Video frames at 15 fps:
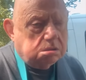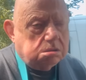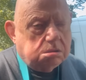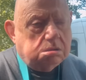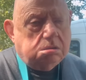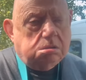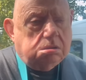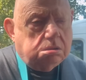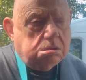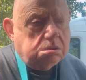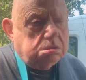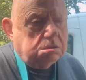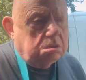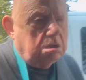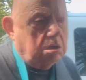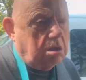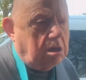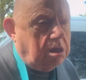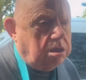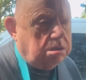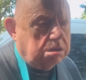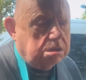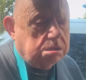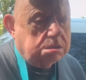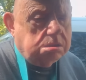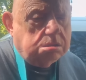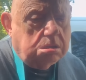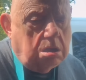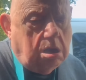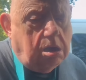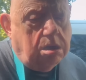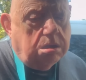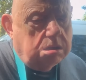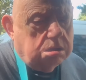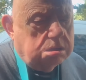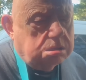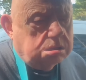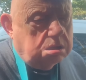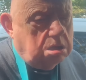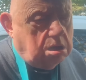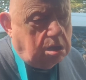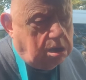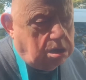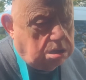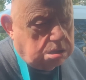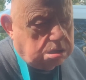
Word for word: Okay, there's a step. Be careful, step.